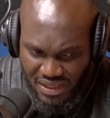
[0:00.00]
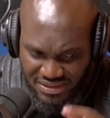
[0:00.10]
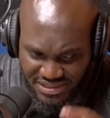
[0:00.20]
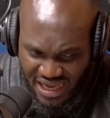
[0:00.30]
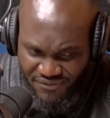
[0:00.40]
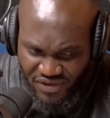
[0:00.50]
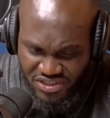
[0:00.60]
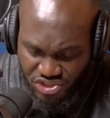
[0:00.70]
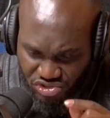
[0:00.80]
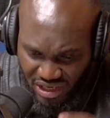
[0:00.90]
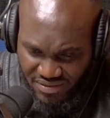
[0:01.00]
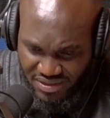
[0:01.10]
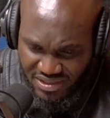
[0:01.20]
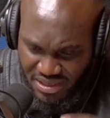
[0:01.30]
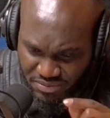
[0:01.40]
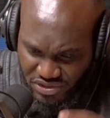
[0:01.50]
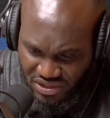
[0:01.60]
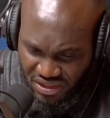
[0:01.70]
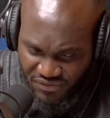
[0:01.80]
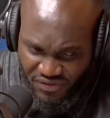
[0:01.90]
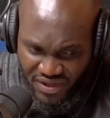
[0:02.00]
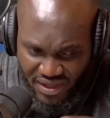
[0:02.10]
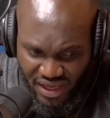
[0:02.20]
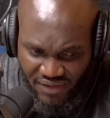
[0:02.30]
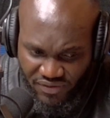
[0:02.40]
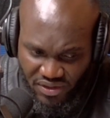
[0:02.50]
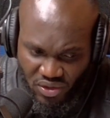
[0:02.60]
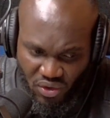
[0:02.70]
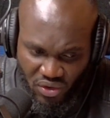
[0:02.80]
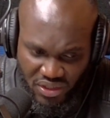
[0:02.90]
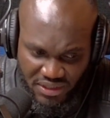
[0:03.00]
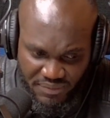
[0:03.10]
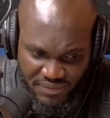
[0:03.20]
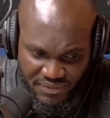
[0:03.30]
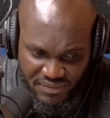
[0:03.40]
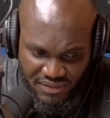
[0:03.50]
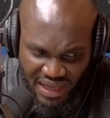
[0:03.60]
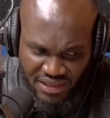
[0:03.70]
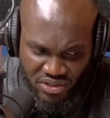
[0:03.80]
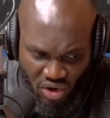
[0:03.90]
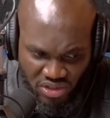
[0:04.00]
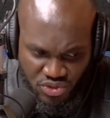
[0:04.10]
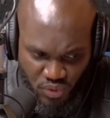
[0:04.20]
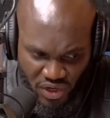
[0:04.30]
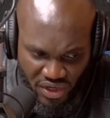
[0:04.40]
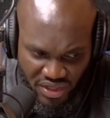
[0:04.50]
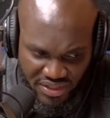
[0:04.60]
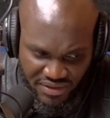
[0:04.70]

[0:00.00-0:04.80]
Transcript: David strengthened himself in the Lord and God's word.